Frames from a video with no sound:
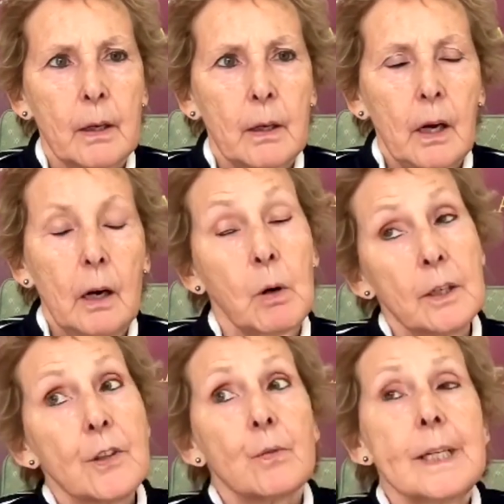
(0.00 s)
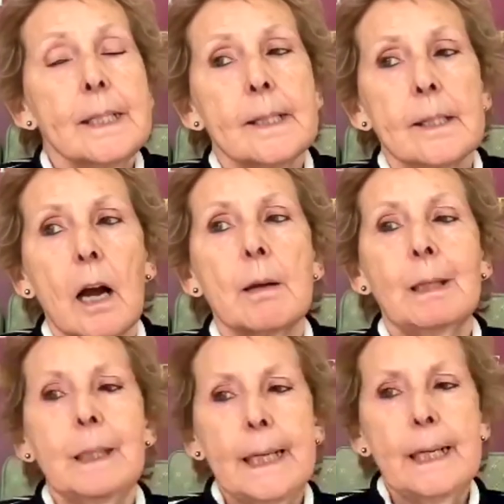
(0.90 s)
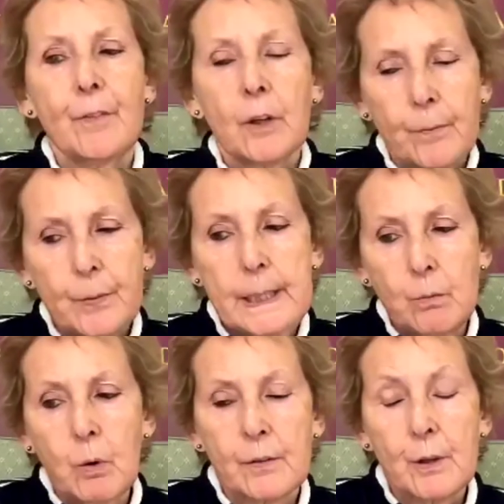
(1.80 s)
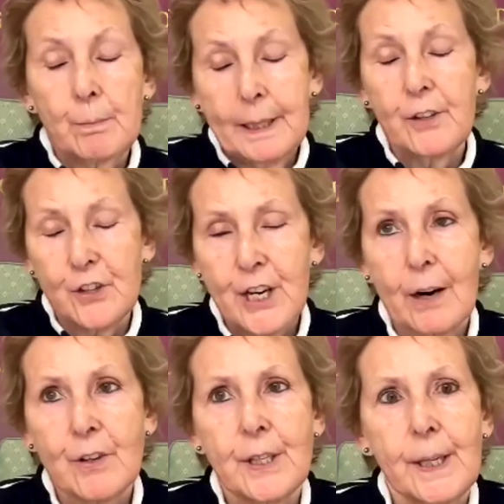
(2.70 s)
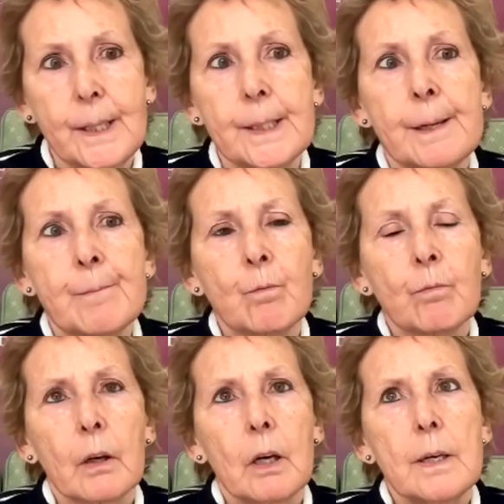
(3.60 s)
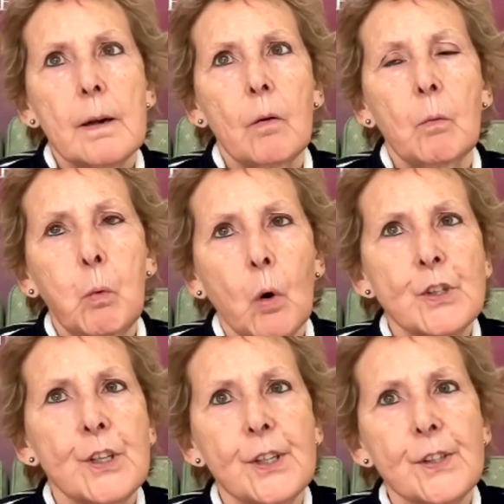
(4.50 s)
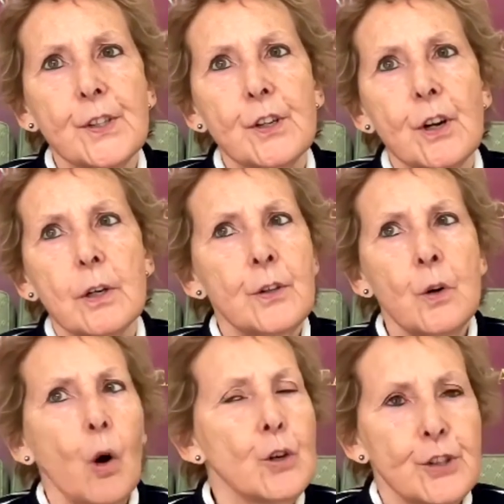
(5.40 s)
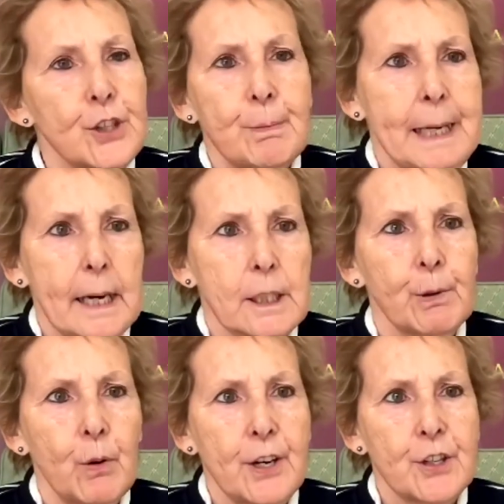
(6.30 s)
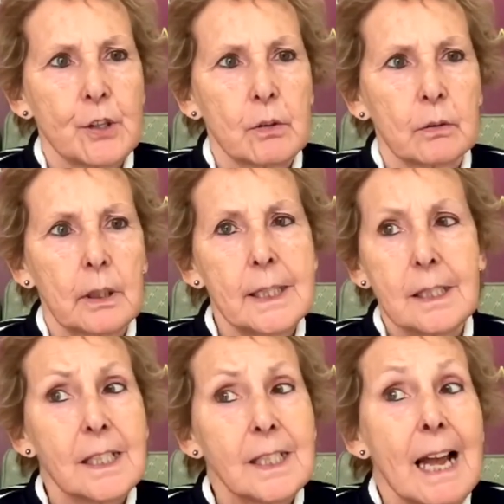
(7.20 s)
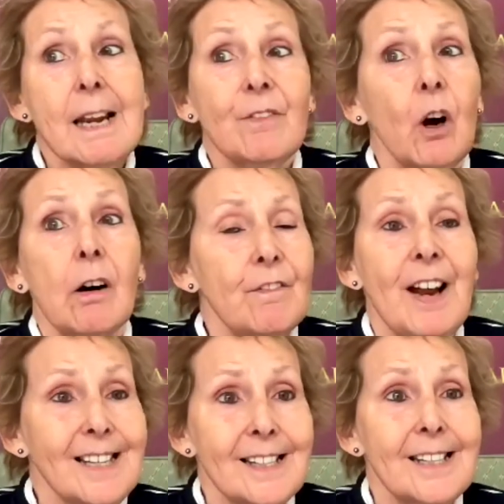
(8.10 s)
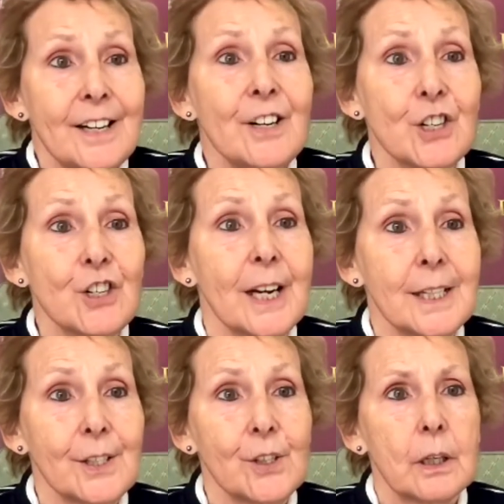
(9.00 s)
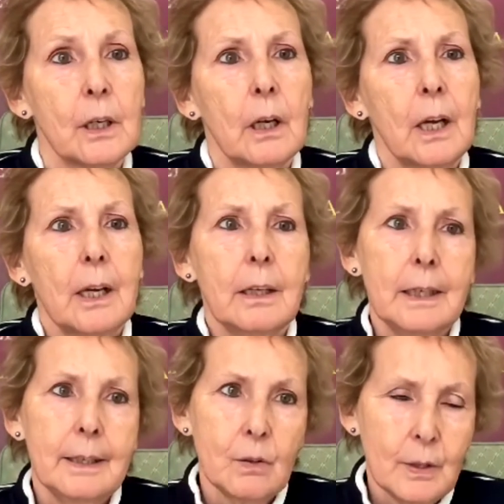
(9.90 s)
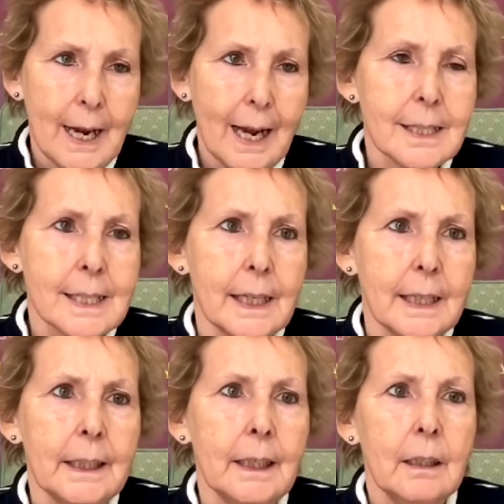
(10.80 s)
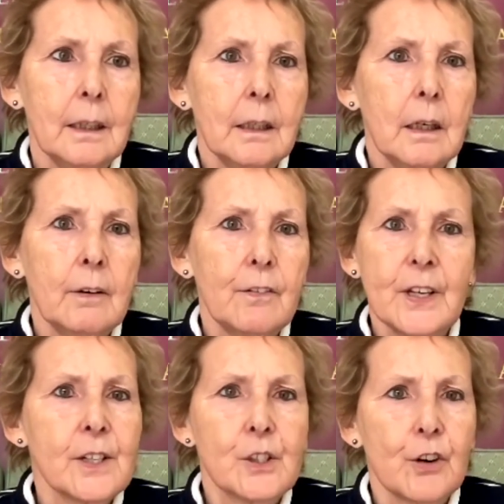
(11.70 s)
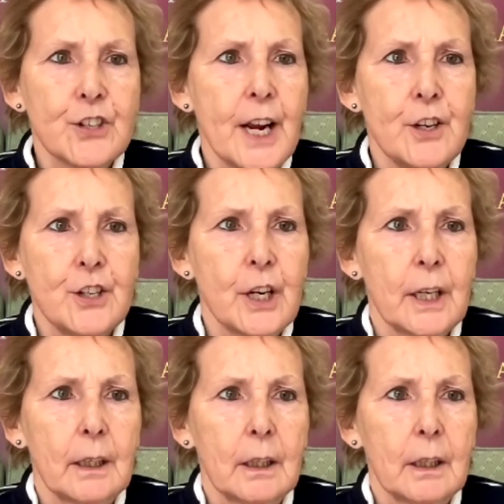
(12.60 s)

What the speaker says: And one of the reasons I believe that one of the biggest charities wanted us not to be aspirational is because they've got a vested interest in reality of things not changing.